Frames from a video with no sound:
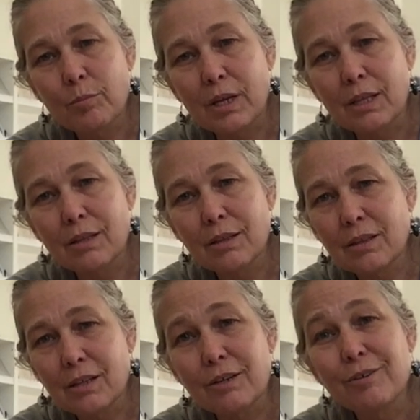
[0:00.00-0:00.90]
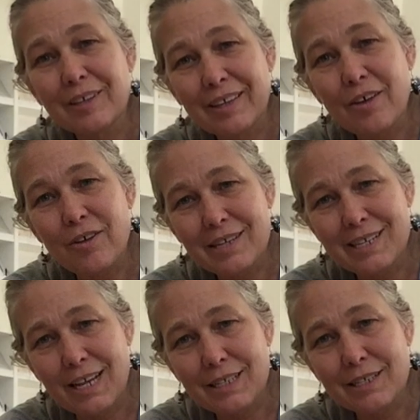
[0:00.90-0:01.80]
but they're really all
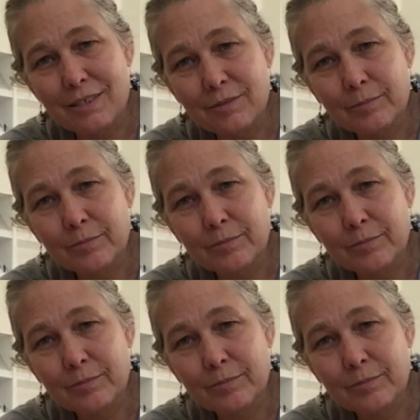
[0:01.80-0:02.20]
connected.